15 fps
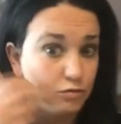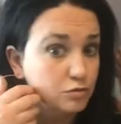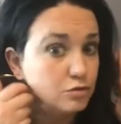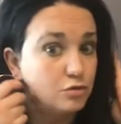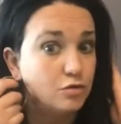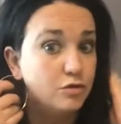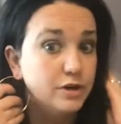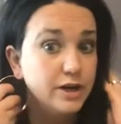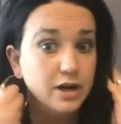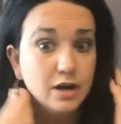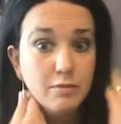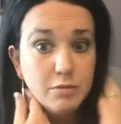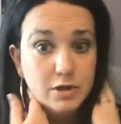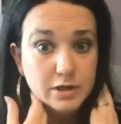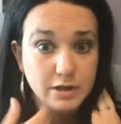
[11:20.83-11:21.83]
Sorry,
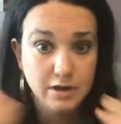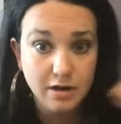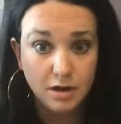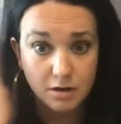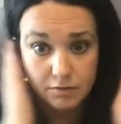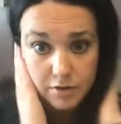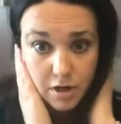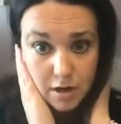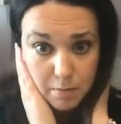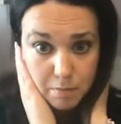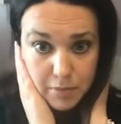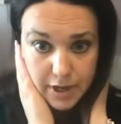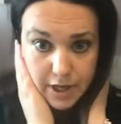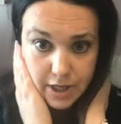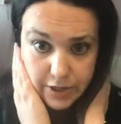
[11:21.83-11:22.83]
I'm gonna cover up
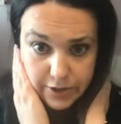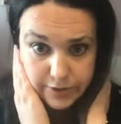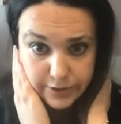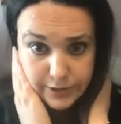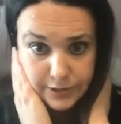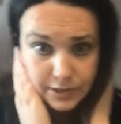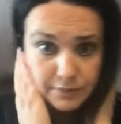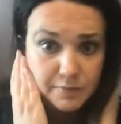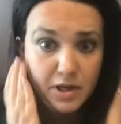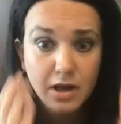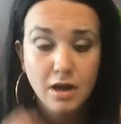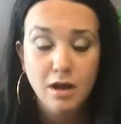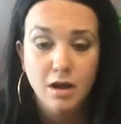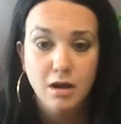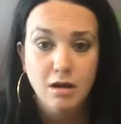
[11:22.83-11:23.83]
my ears.
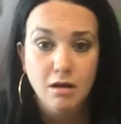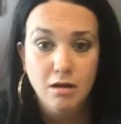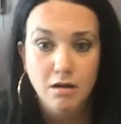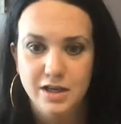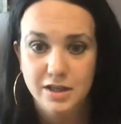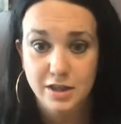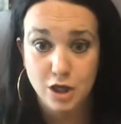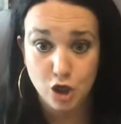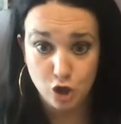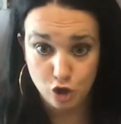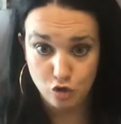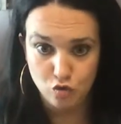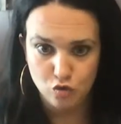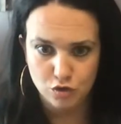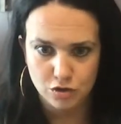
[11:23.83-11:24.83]
The
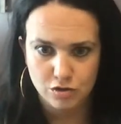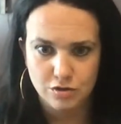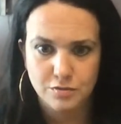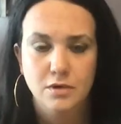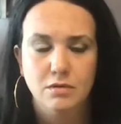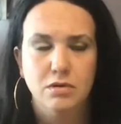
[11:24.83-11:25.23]
accuser.